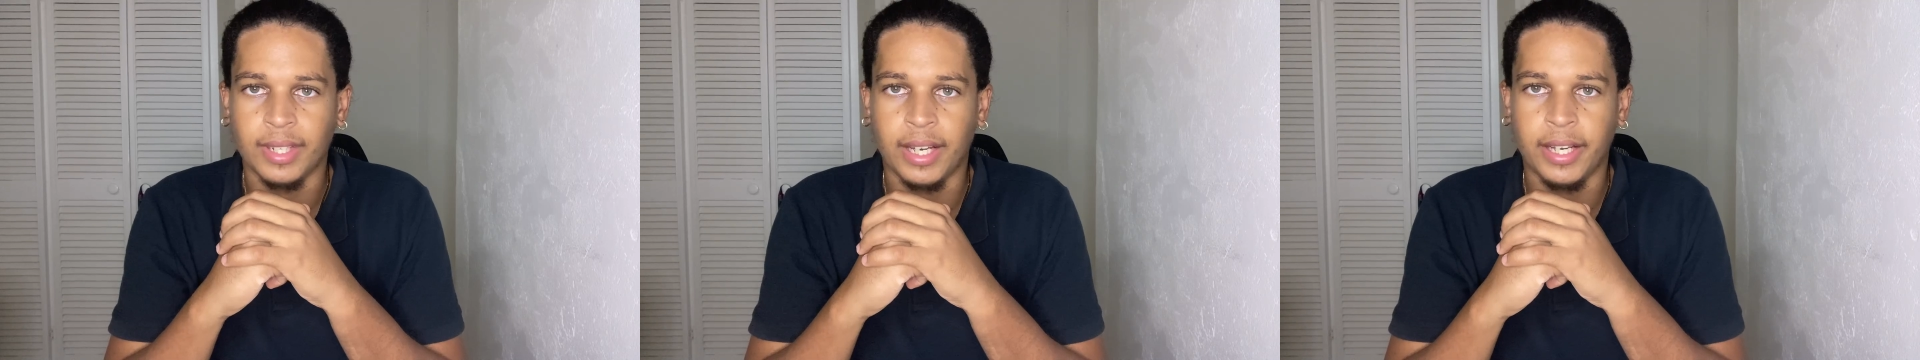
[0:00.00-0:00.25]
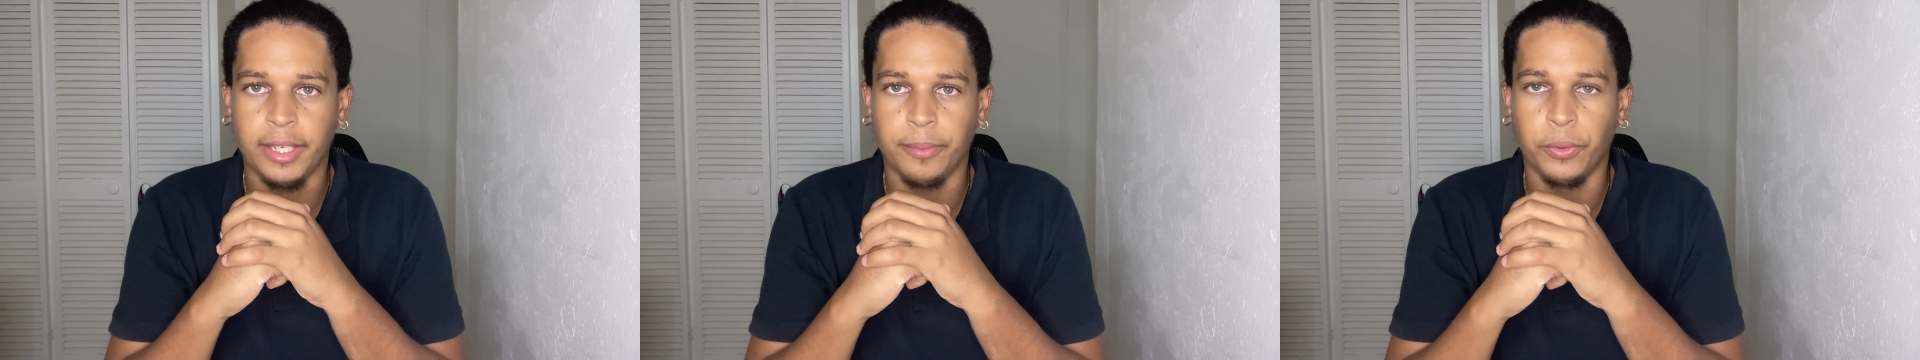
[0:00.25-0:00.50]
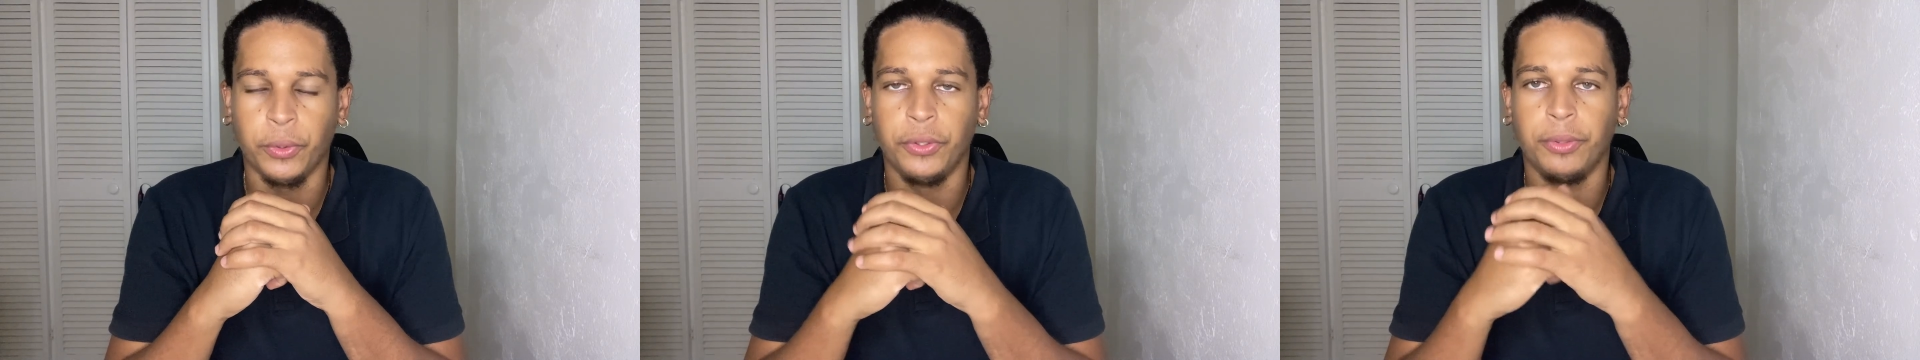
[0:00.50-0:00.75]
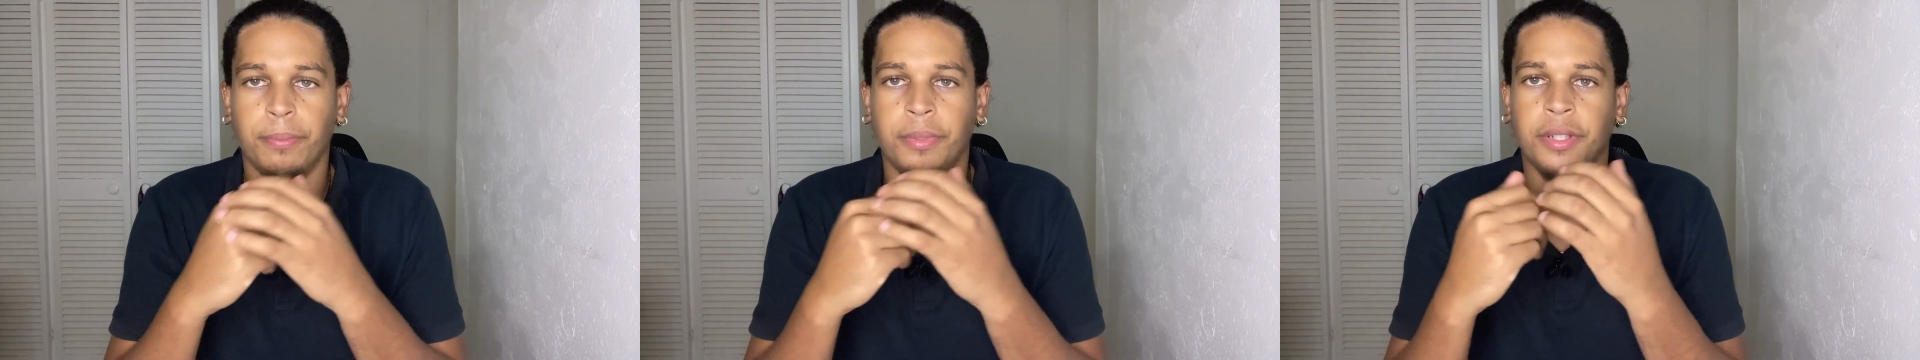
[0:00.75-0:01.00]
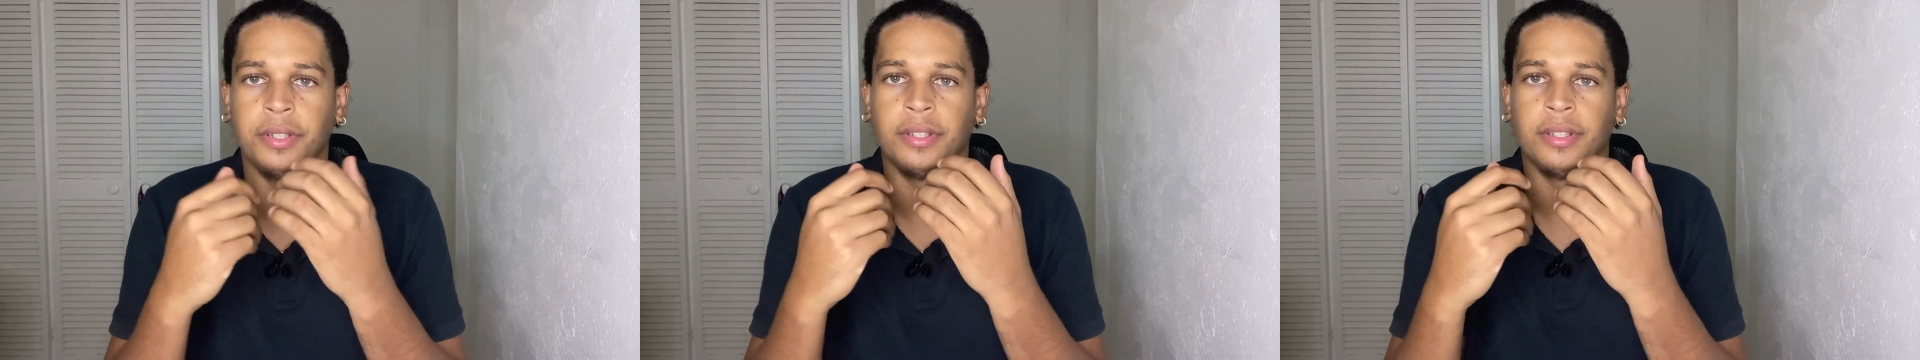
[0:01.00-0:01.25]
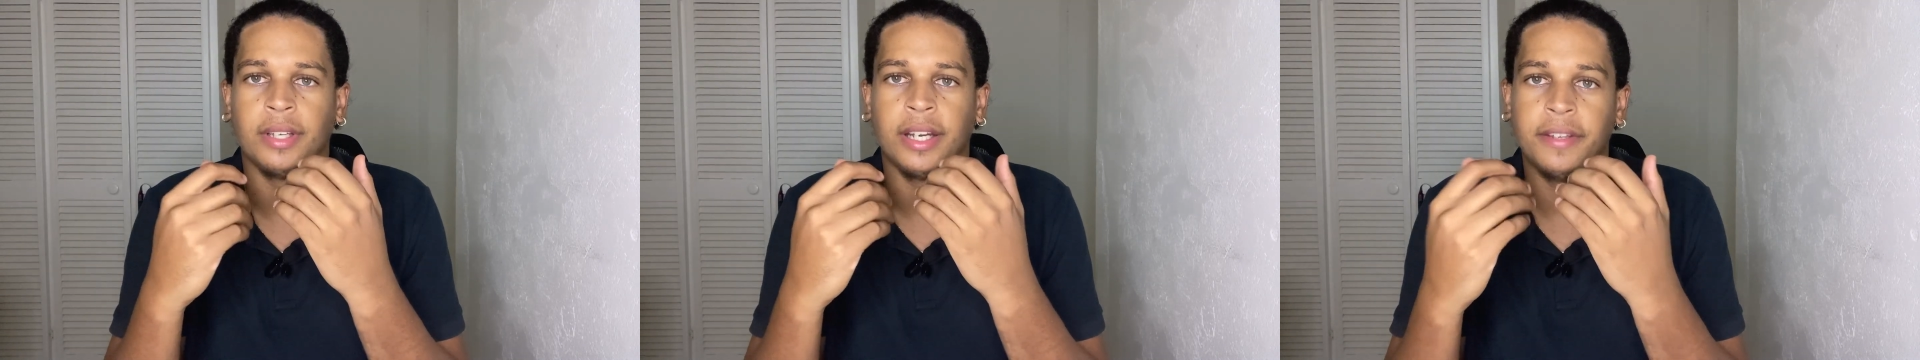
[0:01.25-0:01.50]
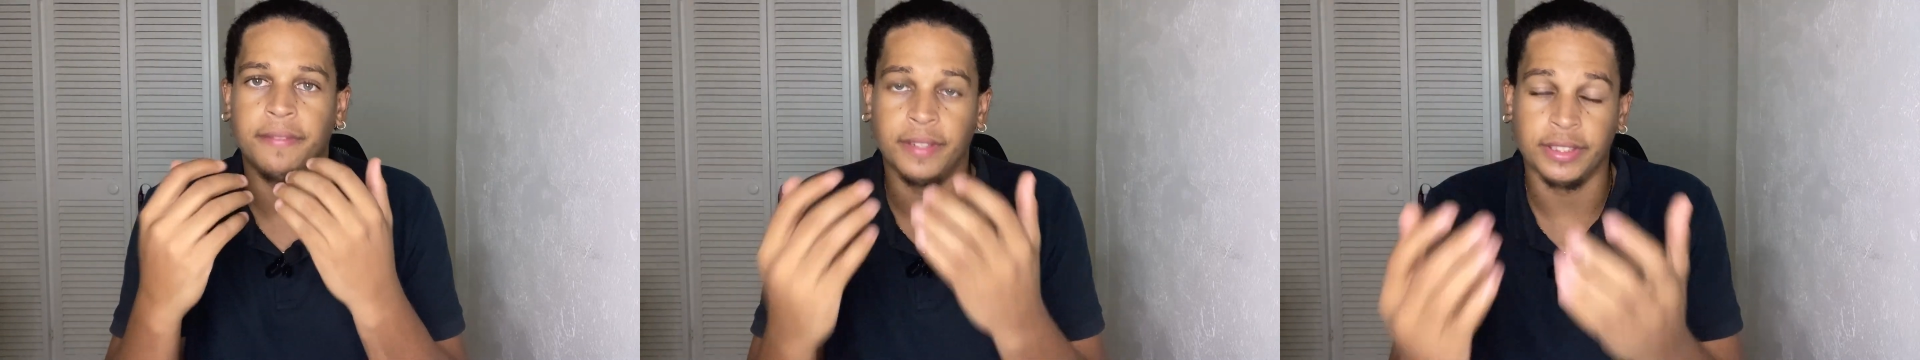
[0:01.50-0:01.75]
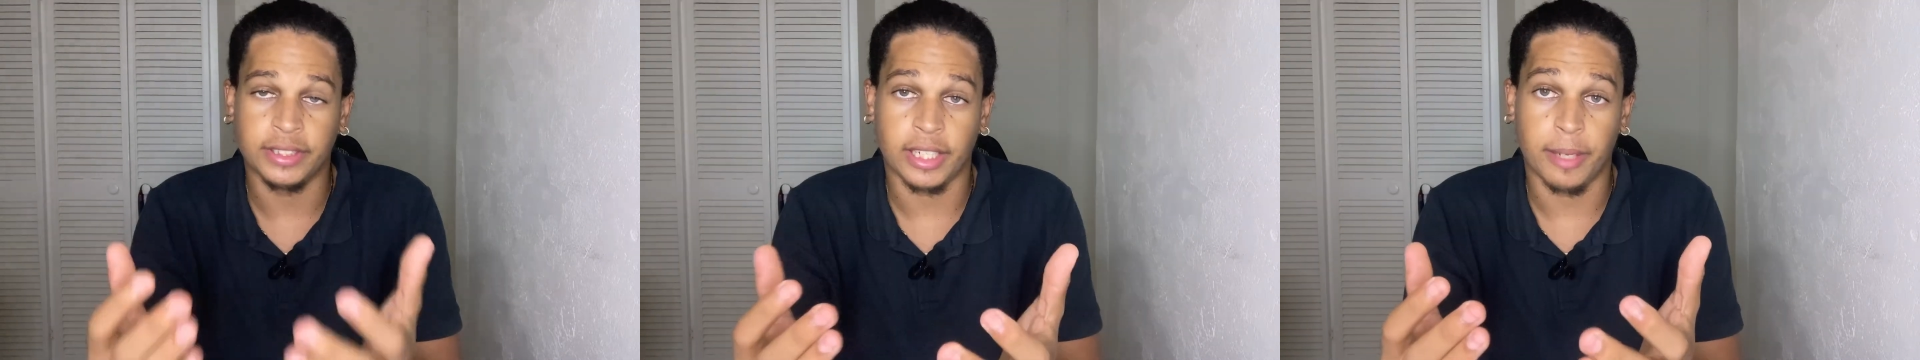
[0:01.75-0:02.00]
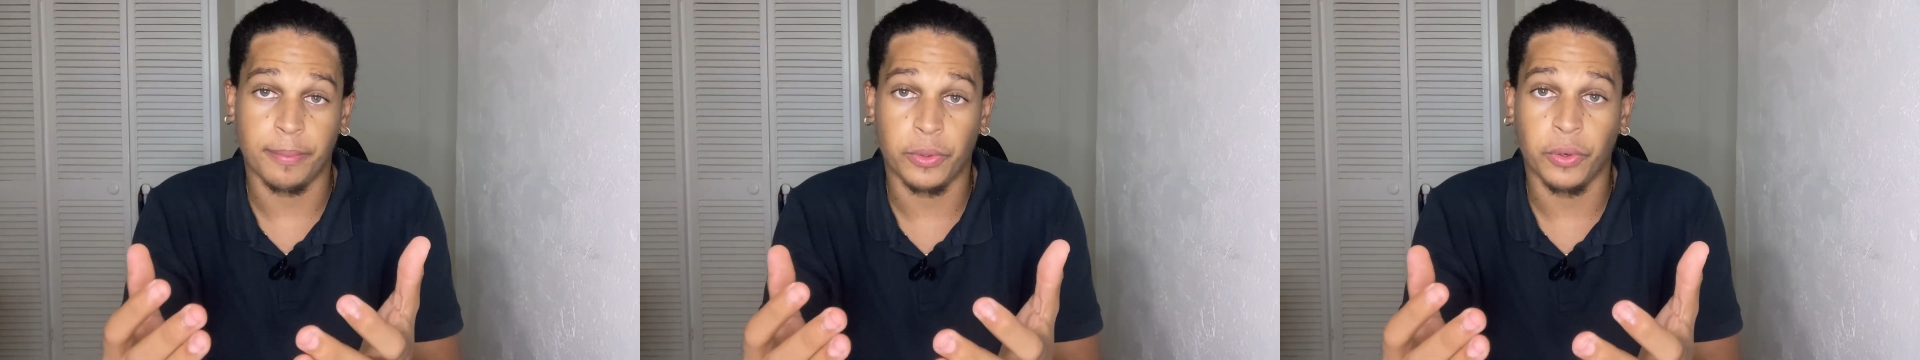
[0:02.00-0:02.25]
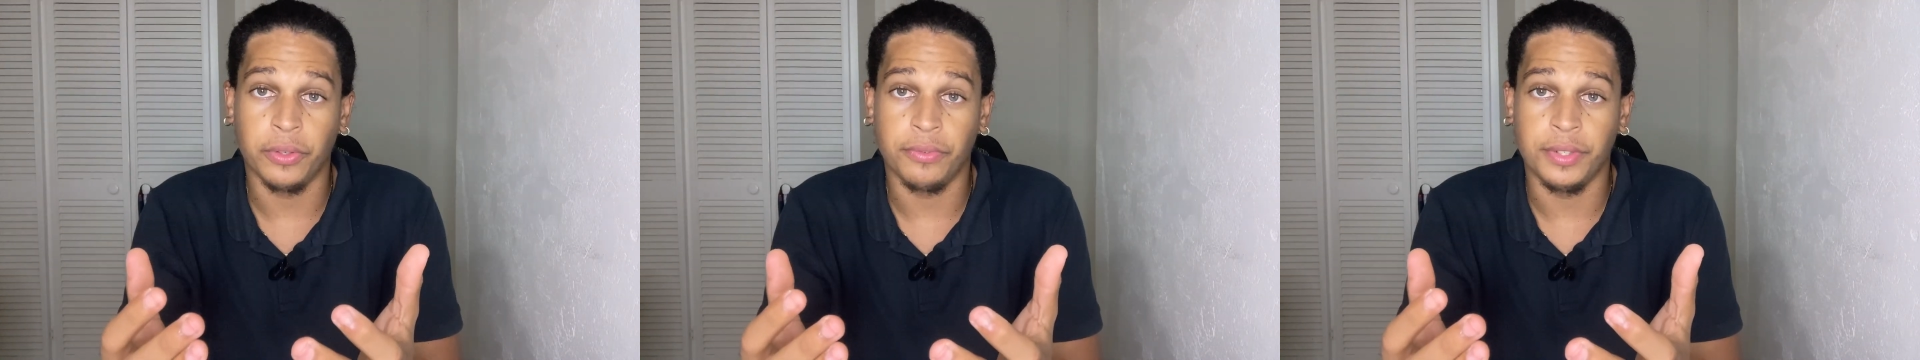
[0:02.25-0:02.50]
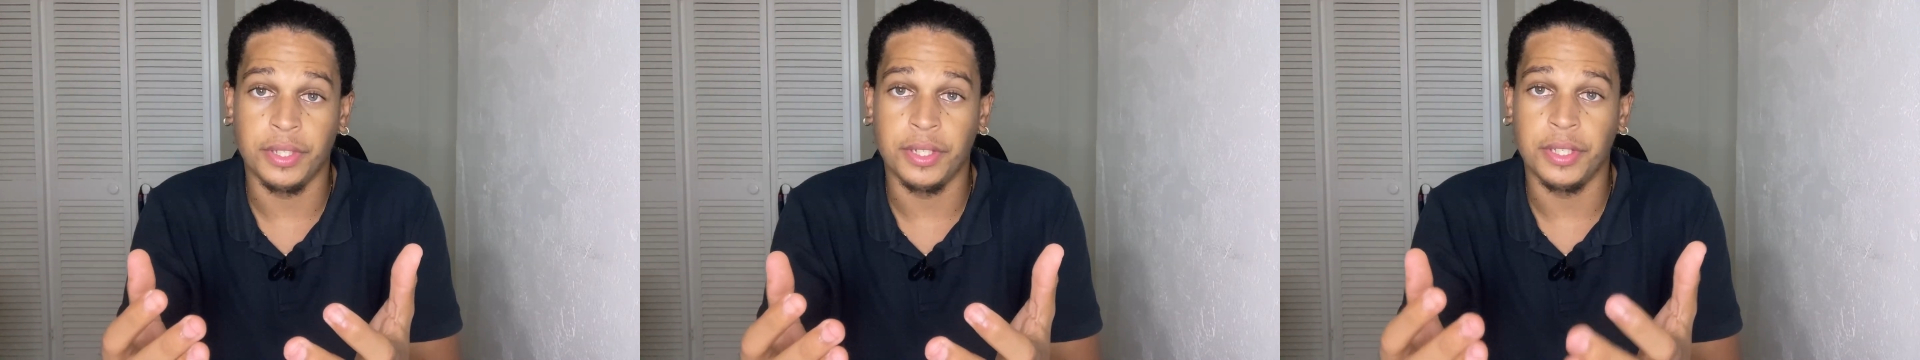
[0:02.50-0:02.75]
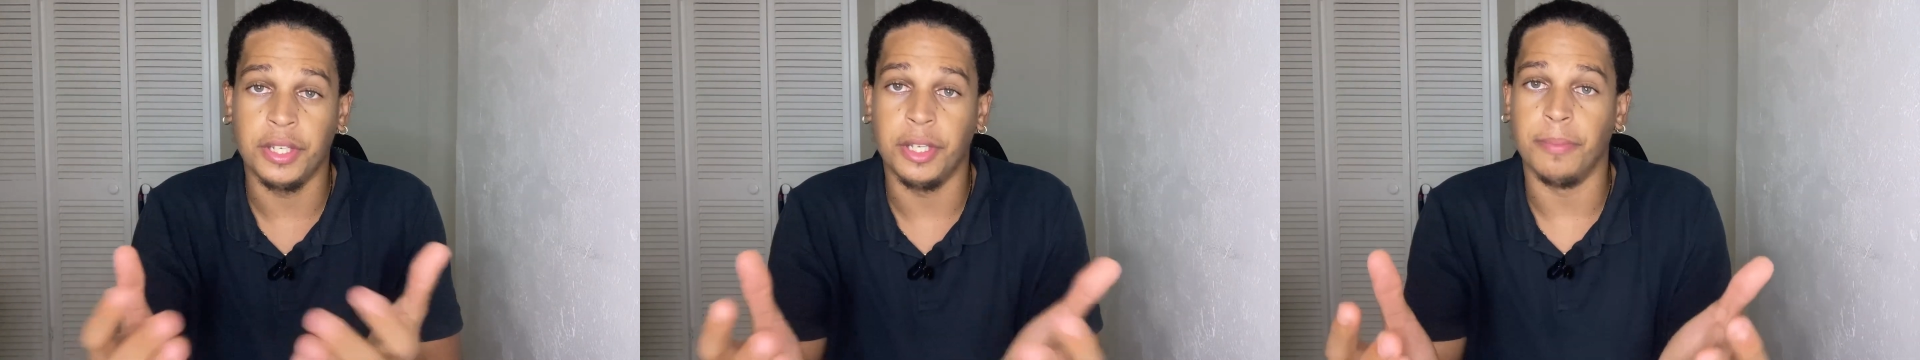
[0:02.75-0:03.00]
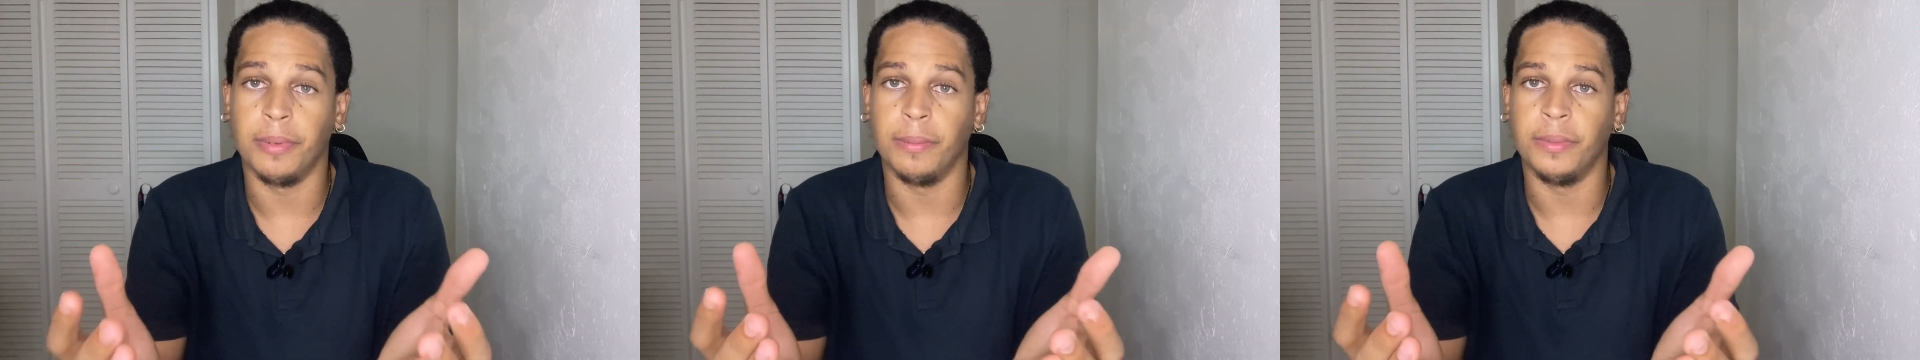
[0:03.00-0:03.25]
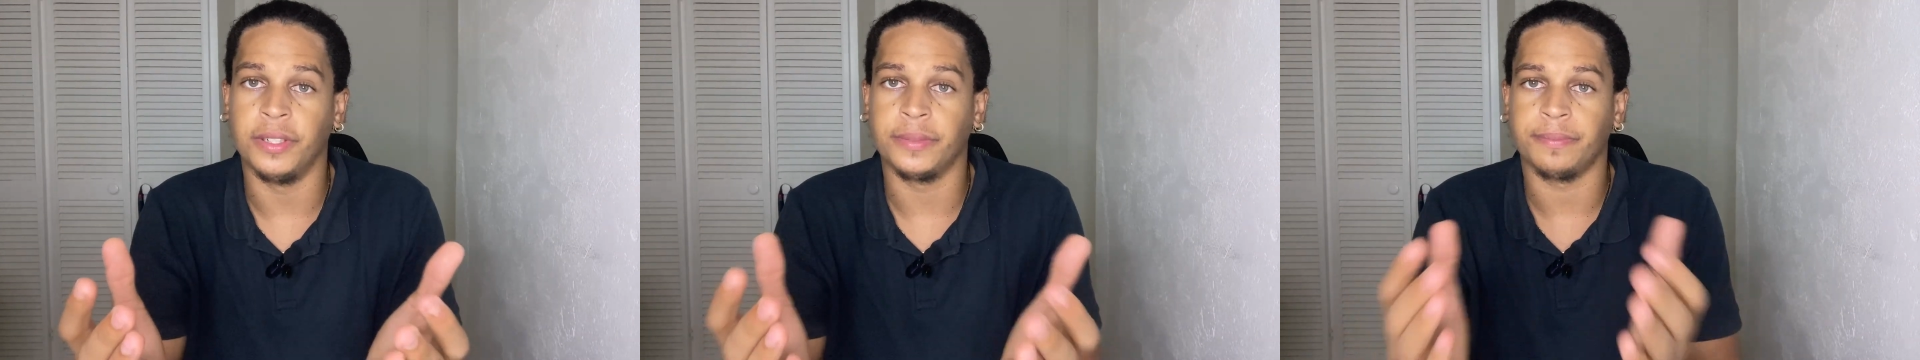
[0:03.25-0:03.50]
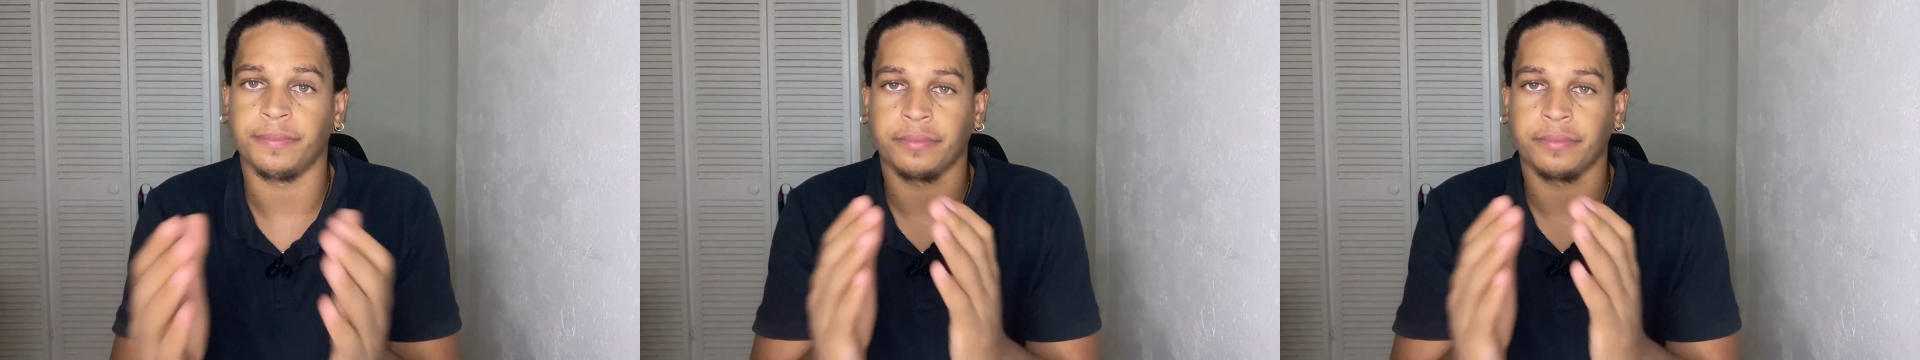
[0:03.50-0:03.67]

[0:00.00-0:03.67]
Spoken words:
I am going to build an events app called Vini in public.